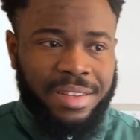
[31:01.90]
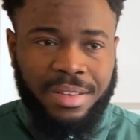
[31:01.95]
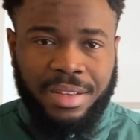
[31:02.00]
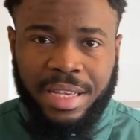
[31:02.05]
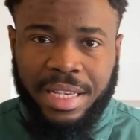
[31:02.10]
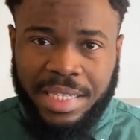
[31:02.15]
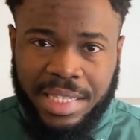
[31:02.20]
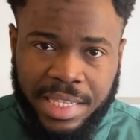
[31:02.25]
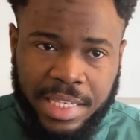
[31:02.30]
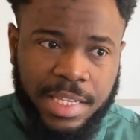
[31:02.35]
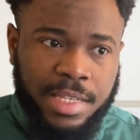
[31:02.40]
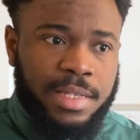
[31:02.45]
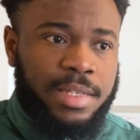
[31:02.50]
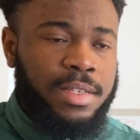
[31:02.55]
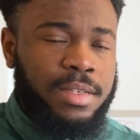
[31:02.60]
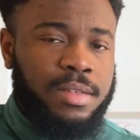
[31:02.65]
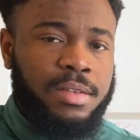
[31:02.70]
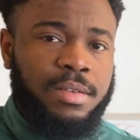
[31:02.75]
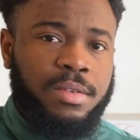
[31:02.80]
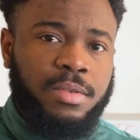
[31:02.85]
it's
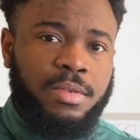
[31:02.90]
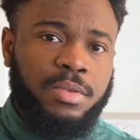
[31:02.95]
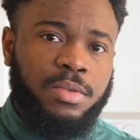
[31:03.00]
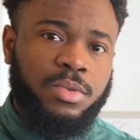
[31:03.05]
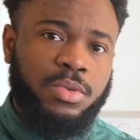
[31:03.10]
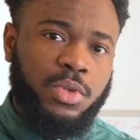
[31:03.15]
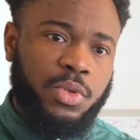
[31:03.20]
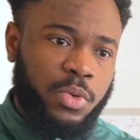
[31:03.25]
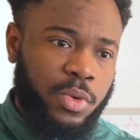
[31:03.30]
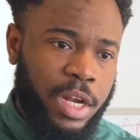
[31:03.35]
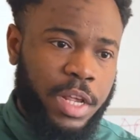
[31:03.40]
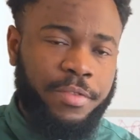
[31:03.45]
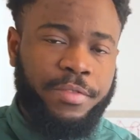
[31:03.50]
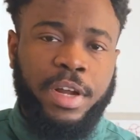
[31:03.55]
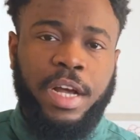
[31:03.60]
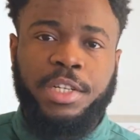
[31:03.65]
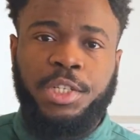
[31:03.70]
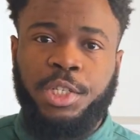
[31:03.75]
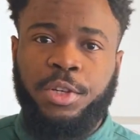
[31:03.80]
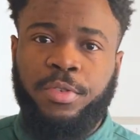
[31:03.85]
easy to leave
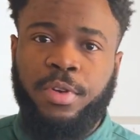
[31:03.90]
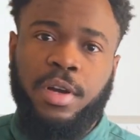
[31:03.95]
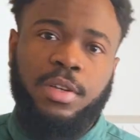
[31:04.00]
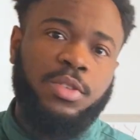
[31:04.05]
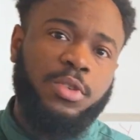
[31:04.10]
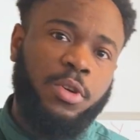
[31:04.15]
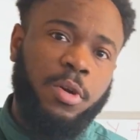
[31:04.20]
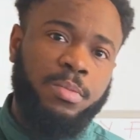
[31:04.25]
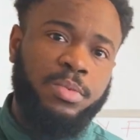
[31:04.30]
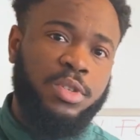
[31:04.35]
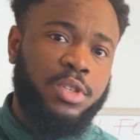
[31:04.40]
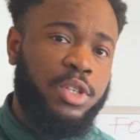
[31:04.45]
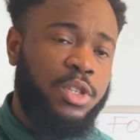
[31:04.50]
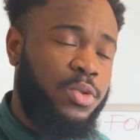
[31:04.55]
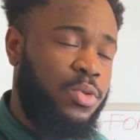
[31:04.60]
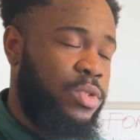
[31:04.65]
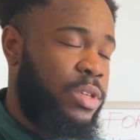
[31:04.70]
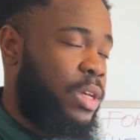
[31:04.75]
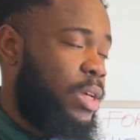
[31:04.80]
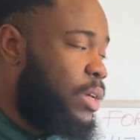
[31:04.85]
Nigeria to come to the
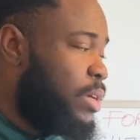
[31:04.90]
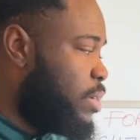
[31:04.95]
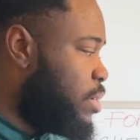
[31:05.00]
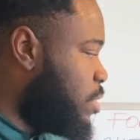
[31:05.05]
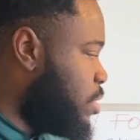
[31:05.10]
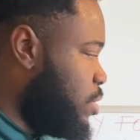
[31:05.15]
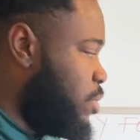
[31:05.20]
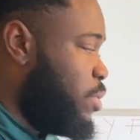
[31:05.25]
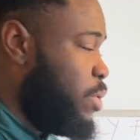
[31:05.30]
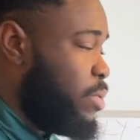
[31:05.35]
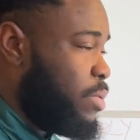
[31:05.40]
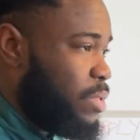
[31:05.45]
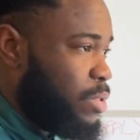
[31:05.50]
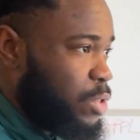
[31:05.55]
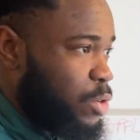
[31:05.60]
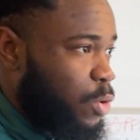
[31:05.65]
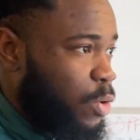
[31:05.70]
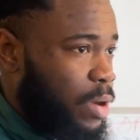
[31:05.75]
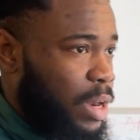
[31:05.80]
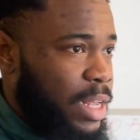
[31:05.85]
UK.
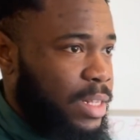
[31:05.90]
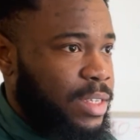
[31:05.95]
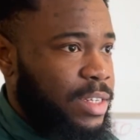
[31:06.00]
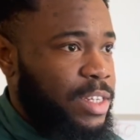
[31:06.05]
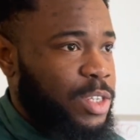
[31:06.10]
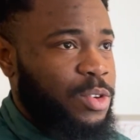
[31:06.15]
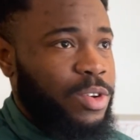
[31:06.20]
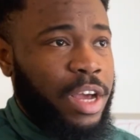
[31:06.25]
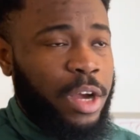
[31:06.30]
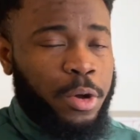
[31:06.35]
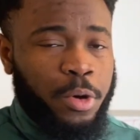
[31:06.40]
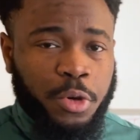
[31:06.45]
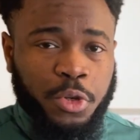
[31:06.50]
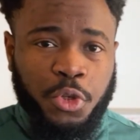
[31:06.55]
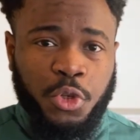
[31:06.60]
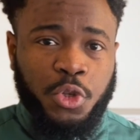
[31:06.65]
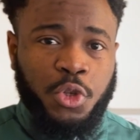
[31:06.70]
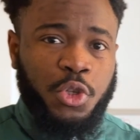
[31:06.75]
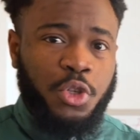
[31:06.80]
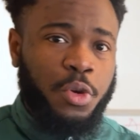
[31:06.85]
The only thing is going to
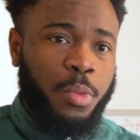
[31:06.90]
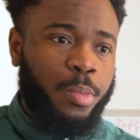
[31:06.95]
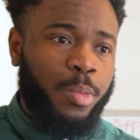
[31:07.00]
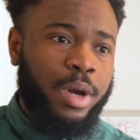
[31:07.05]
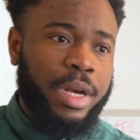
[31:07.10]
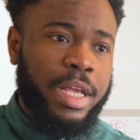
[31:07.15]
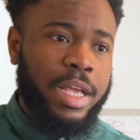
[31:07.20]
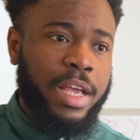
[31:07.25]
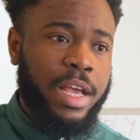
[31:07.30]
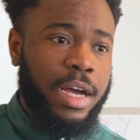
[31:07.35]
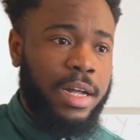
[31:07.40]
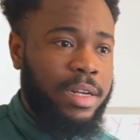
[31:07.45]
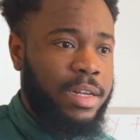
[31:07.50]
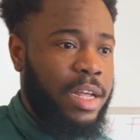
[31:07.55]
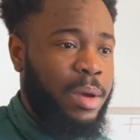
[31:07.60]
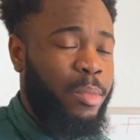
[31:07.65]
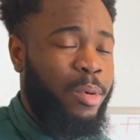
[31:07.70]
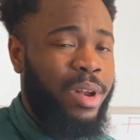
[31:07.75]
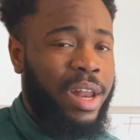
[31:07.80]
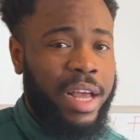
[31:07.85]
cost you some money here and there.
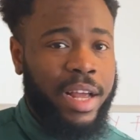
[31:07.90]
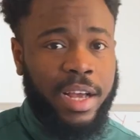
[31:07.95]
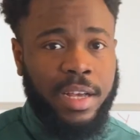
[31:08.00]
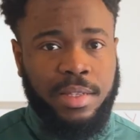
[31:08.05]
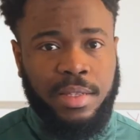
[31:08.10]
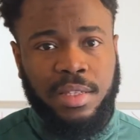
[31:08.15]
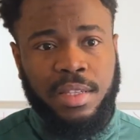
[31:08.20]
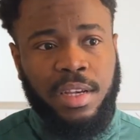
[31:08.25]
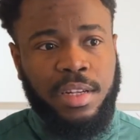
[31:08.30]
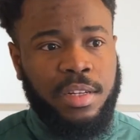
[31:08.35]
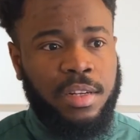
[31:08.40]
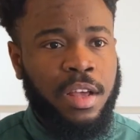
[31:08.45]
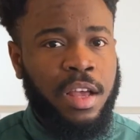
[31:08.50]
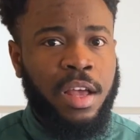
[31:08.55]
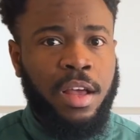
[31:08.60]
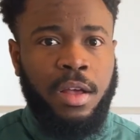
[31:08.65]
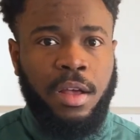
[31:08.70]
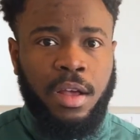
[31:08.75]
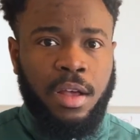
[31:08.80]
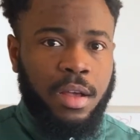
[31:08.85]
But like I said,
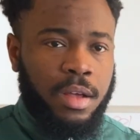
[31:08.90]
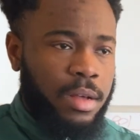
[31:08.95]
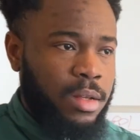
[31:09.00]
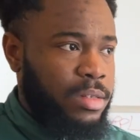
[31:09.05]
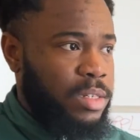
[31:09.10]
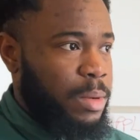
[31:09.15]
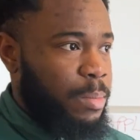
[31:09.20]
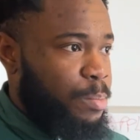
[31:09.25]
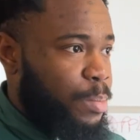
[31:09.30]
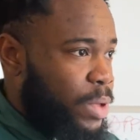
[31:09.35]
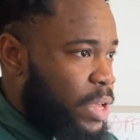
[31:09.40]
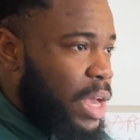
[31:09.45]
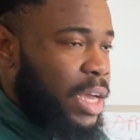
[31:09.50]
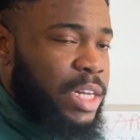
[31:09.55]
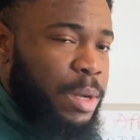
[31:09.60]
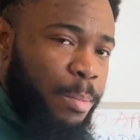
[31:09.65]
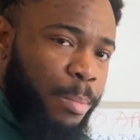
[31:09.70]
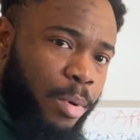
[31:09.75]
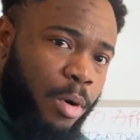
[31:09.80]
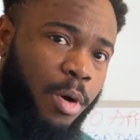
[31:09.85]
the
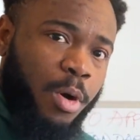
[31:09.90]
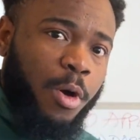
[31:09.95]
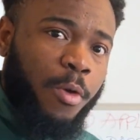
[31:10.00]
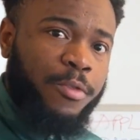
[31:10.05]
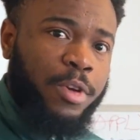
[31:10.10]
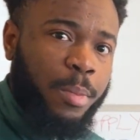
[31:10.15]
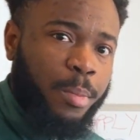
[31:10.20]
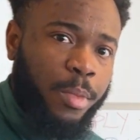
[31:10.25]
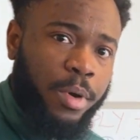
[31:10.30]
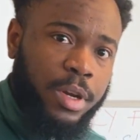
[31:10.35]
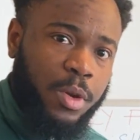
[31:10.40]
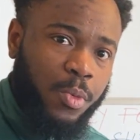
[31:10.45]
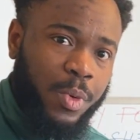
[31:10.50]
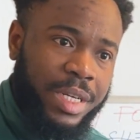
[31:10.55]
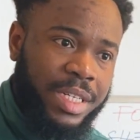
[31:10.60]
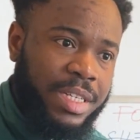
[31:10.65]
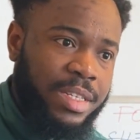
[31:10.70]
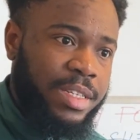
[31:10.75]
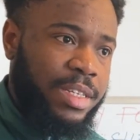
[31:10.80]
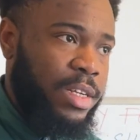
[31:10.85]
bulk of the money,
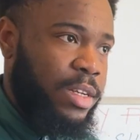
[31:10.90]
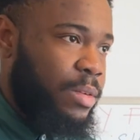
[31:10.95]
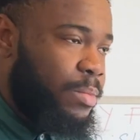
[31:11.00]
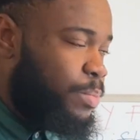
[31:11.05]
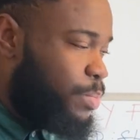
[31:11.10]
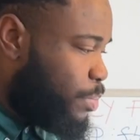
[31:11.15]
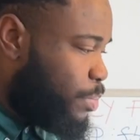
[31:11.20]
which is the